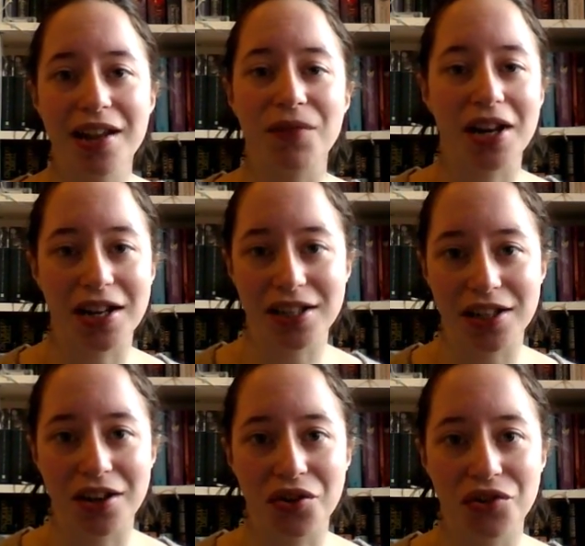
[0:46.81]
in the
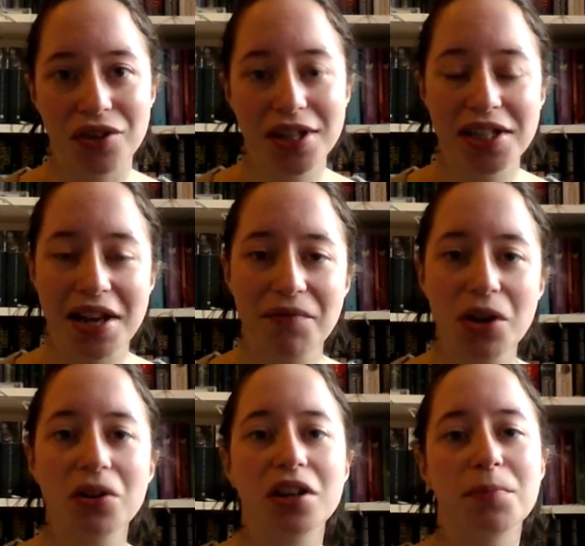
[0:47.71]
1900s and
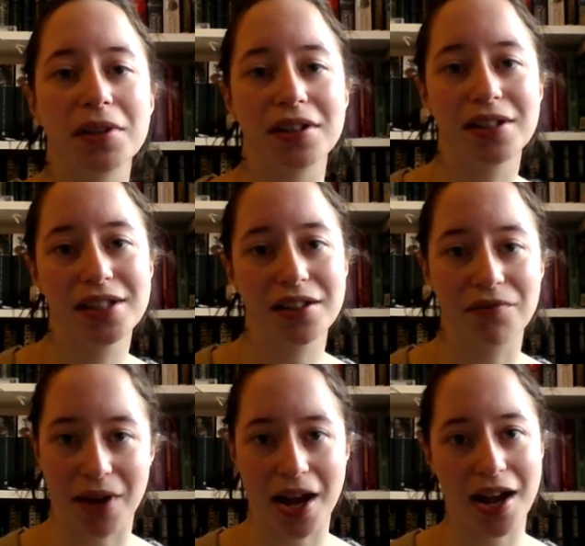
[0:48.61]
the occupants
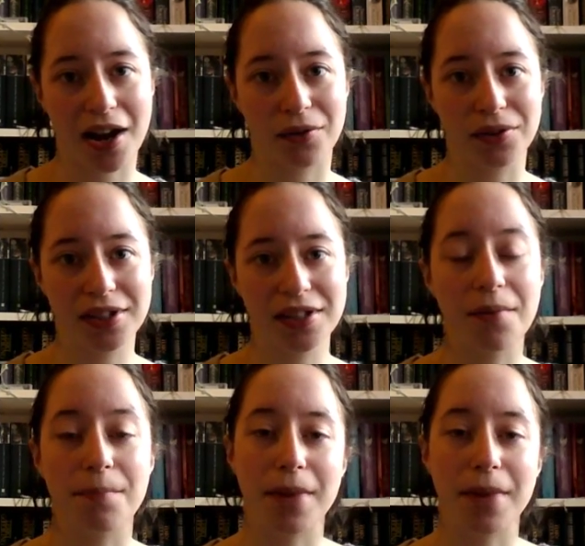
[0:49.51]
of that house,